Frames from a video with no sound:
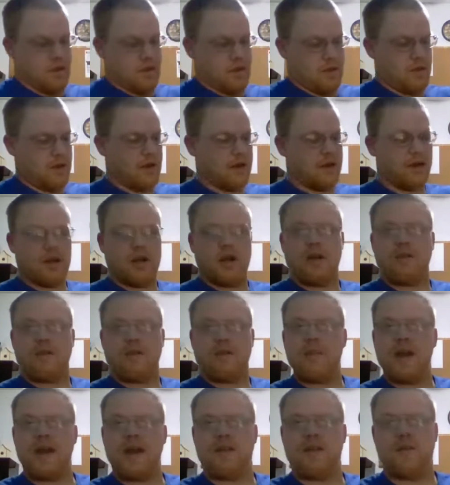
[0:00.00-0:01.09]
don't know if I
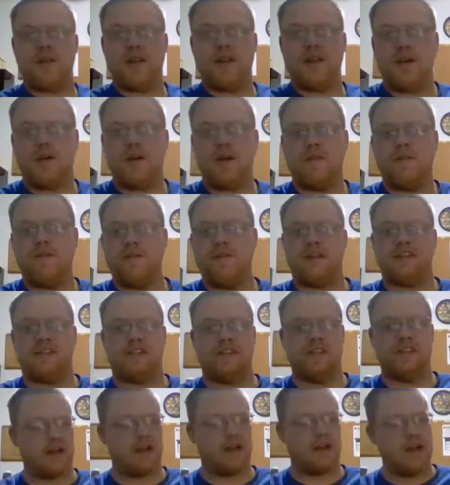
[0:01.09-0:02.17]
made a video on this
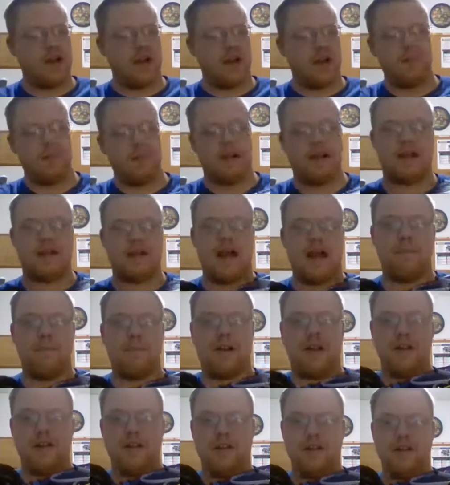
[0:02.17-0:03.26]
yet or not, but I got my
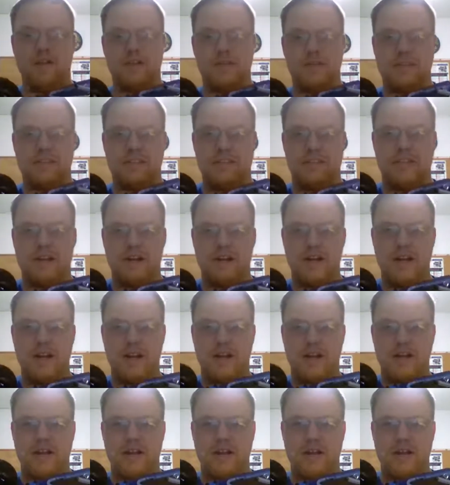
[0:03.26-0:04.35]
new steering,
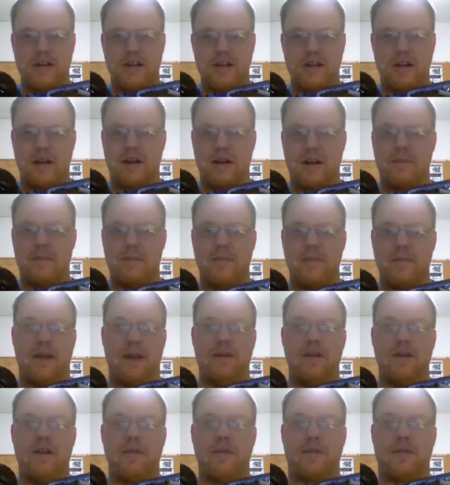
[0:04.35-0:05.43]
or my new
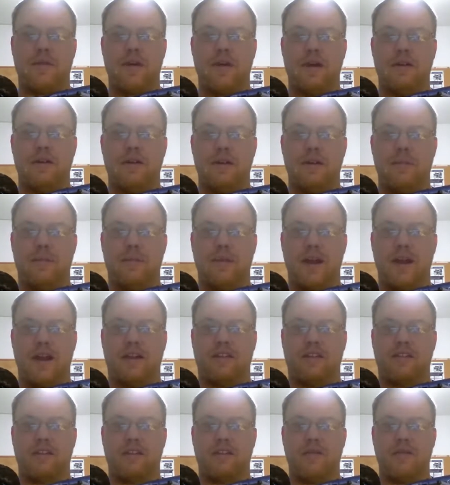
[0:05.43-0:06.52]
throttle and brake
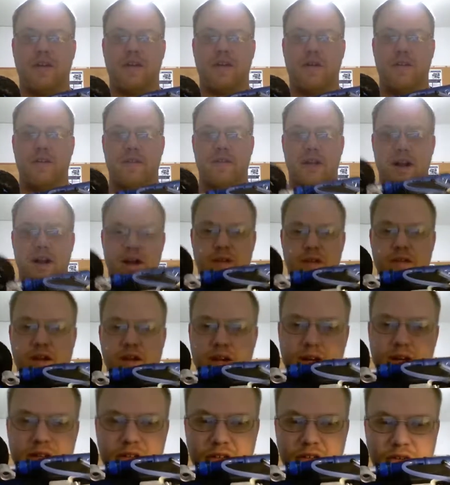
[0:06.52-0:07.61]
servo in there, and that is a
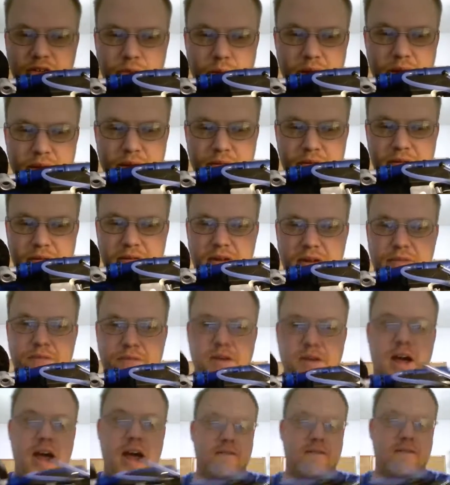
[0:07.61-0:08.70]

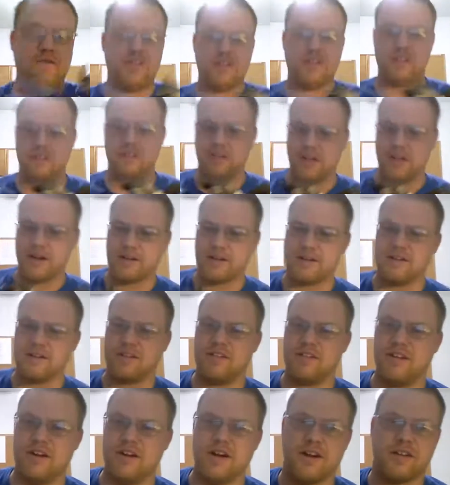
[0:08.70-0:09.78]
2055, just like the
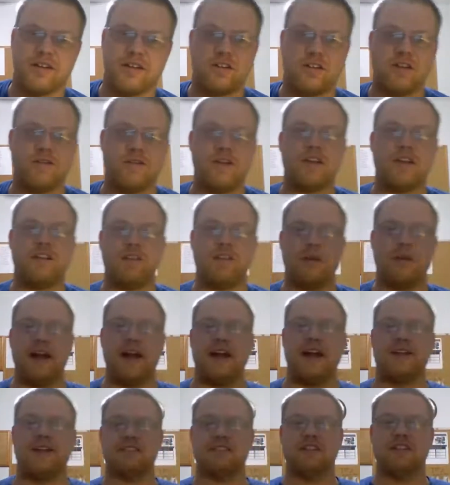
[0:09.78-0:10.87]
steering servo. So it has
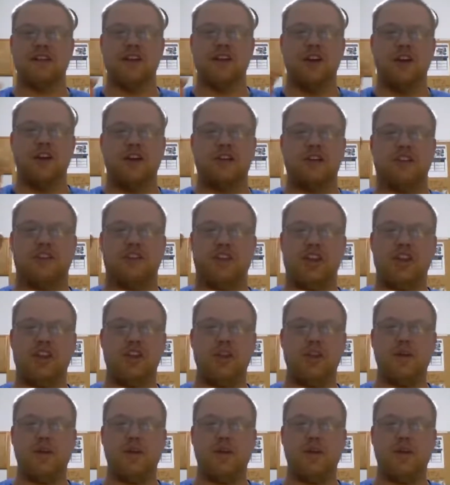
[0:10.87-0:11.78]
two